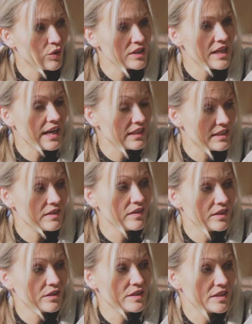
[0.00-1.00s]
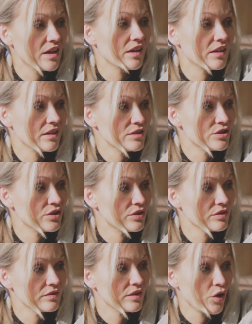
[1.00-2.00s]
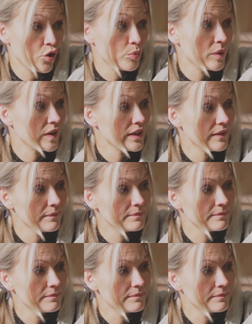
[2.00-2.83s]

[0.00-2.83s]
quite active in the design culture globally.